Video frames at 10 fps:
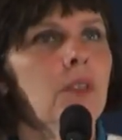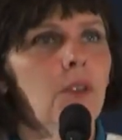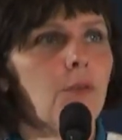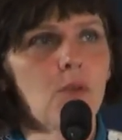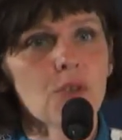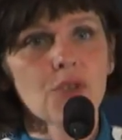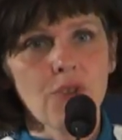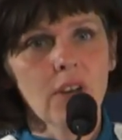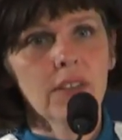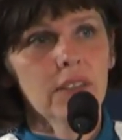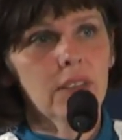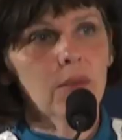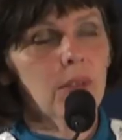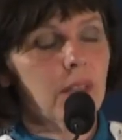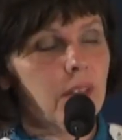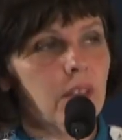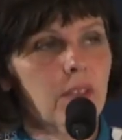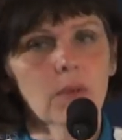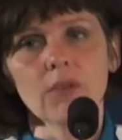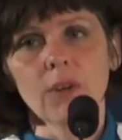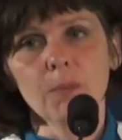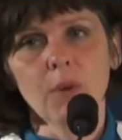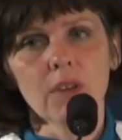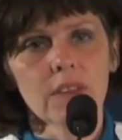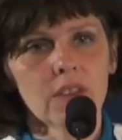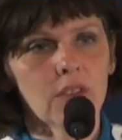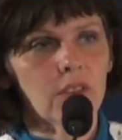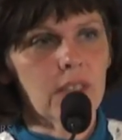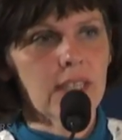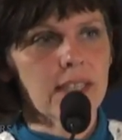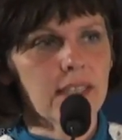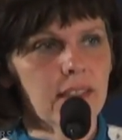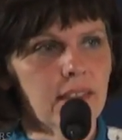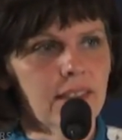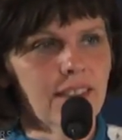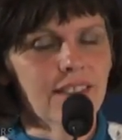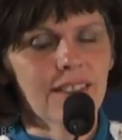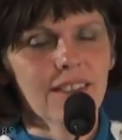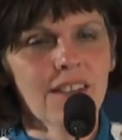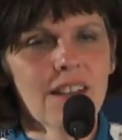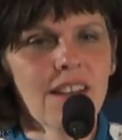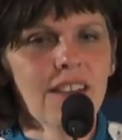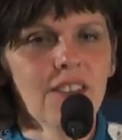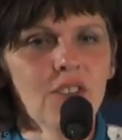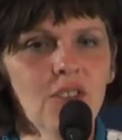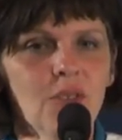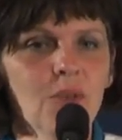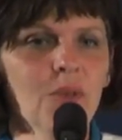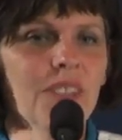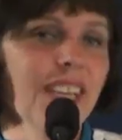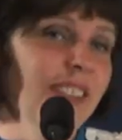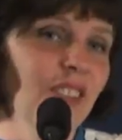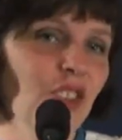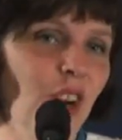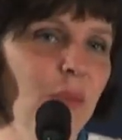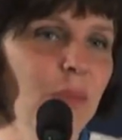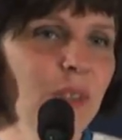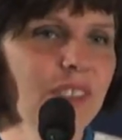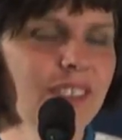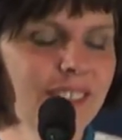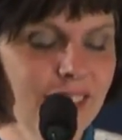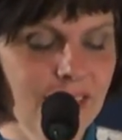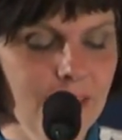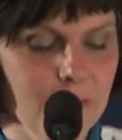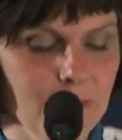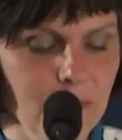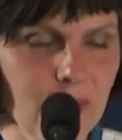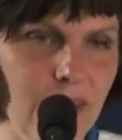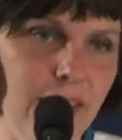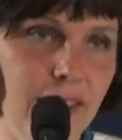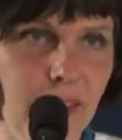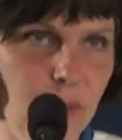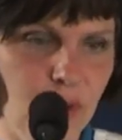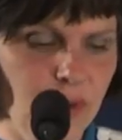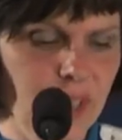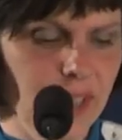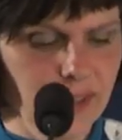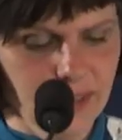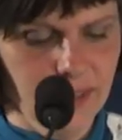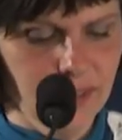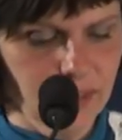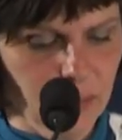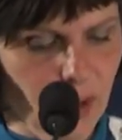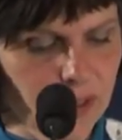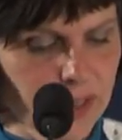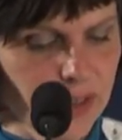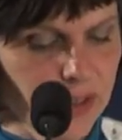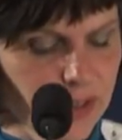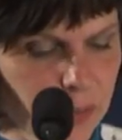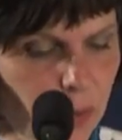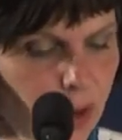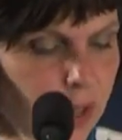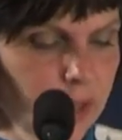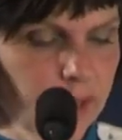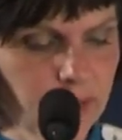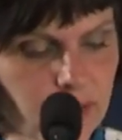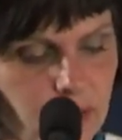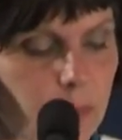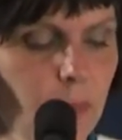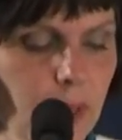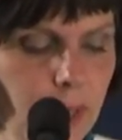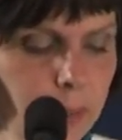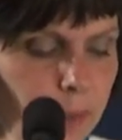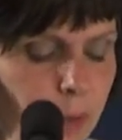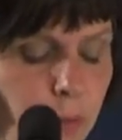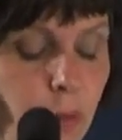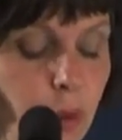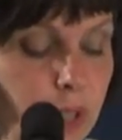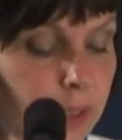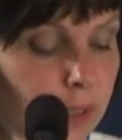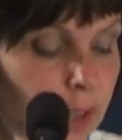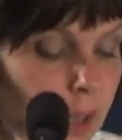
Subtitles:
of course, struck a deal with some corrupt politicians in Iceland to get the job. And I'm sure the politicians pocketed some money for it.